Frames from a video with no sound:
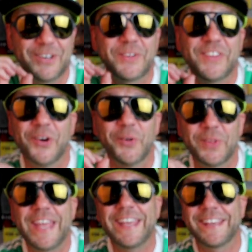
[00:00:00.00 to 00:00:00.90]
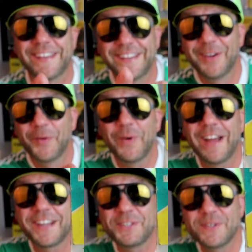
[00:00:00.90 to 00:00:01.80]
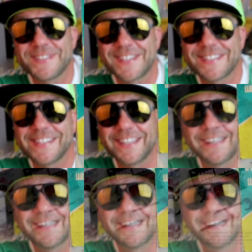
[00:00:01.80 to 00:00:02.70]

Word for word: on the old lake where I could use this thing.